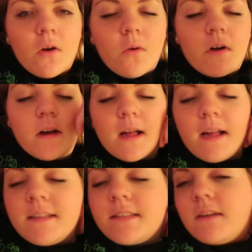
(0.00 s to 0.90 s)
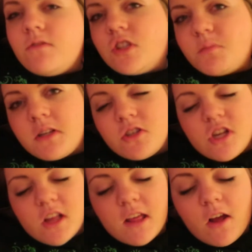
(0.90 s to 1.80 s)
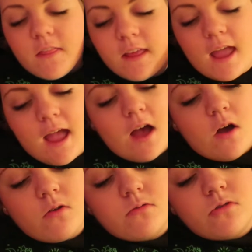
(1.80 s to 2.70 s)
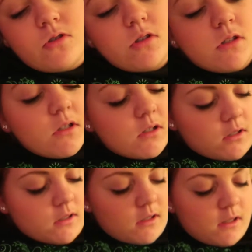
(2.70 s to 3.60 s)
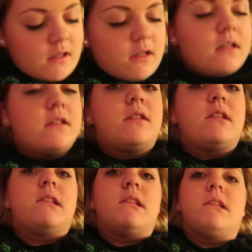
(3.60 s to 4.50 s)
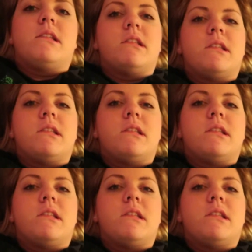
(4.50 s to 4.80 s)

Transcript: Well, guys, I've just been chilling on the couch. It's